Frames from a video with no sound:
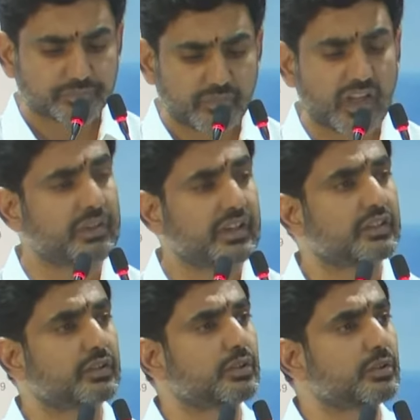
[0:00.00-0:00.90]
and we
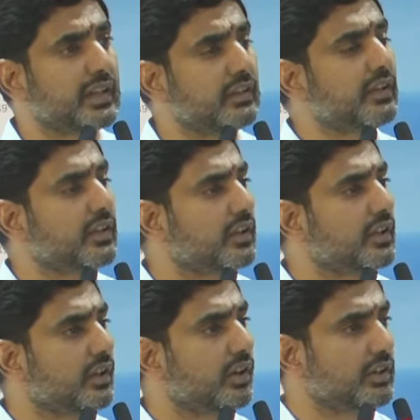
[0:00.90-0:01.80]
intend to deliver
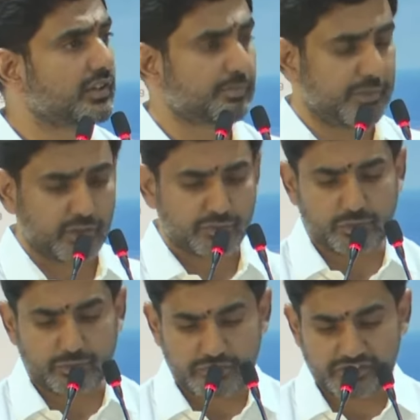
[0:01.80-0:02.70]
on the speed of
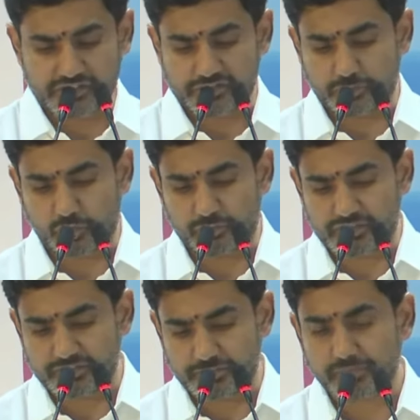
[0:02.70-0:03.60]
doing business
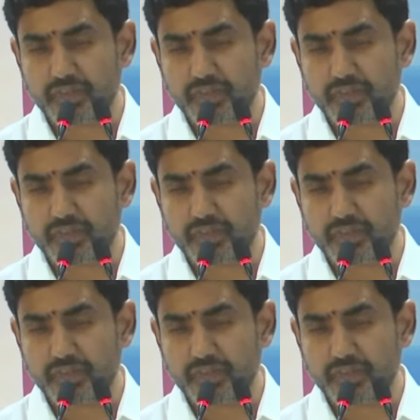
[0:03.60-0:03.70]
promise.